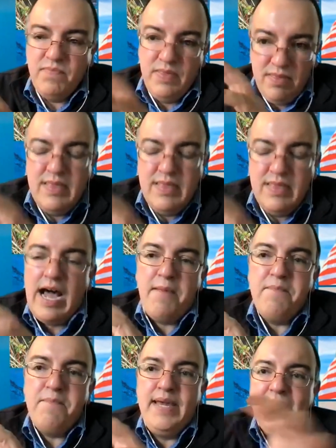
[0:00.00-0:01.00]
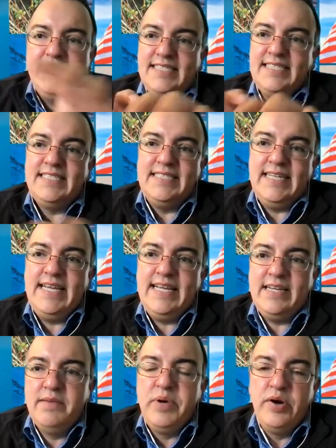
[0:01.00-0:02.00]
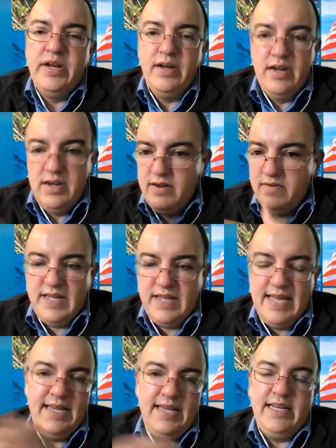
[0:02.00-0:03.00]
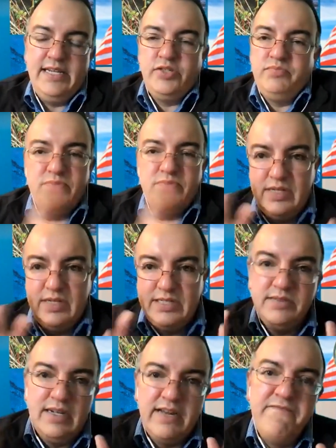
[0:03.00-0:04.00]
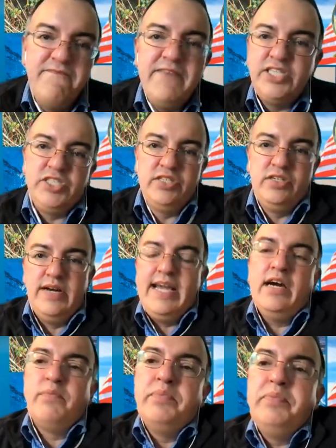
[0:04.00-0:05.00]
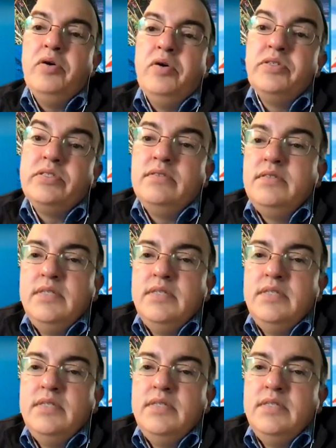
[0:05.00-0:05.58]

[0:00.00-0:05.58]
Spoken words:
not be a distinct component of a conventional Aeon proposal.